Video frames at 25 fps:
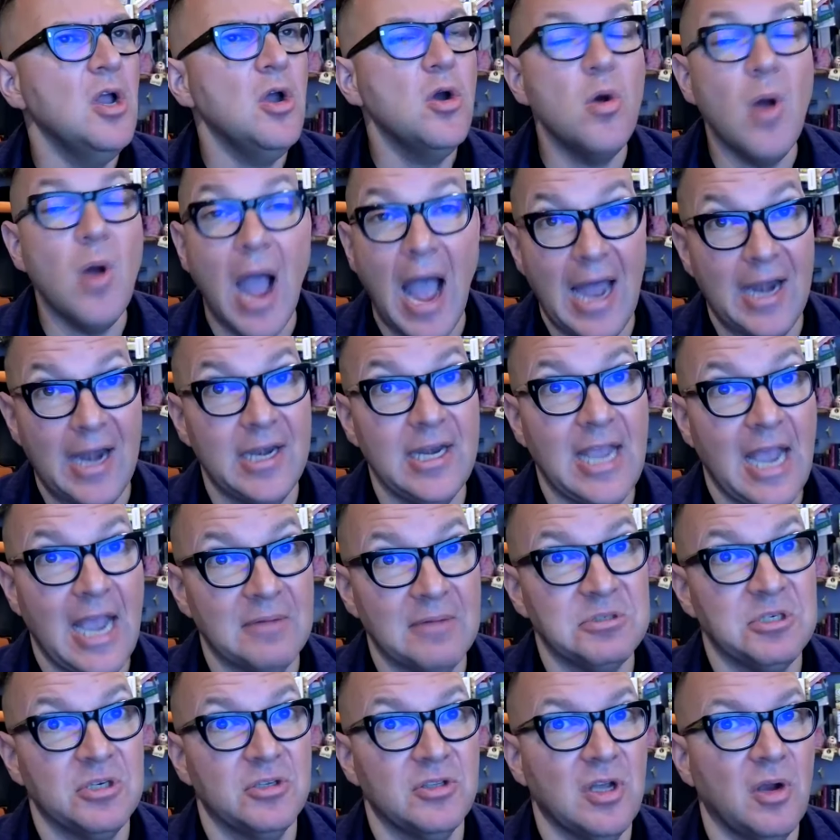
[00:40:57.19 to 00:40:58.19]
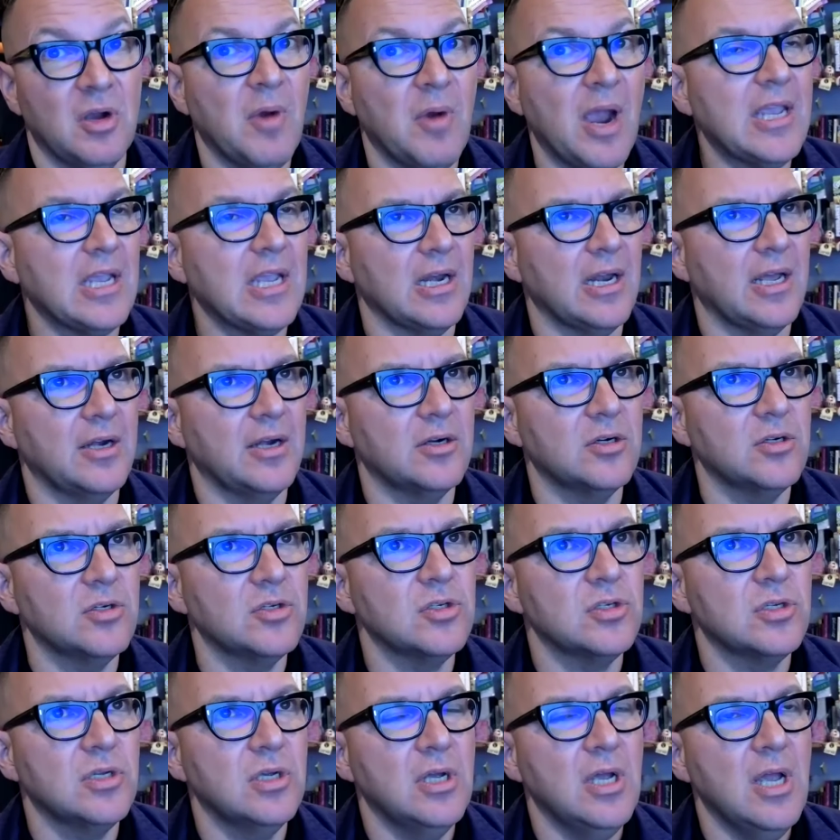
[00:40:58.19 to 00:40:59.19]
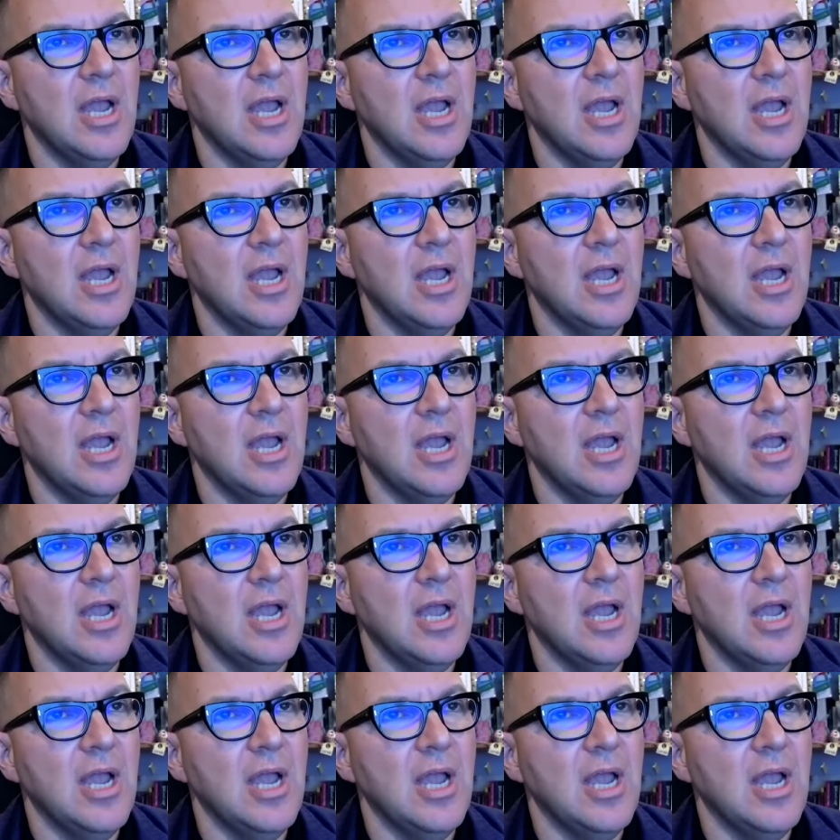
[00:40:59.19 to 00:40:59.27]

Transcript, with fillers: who hadn't captured their regulators.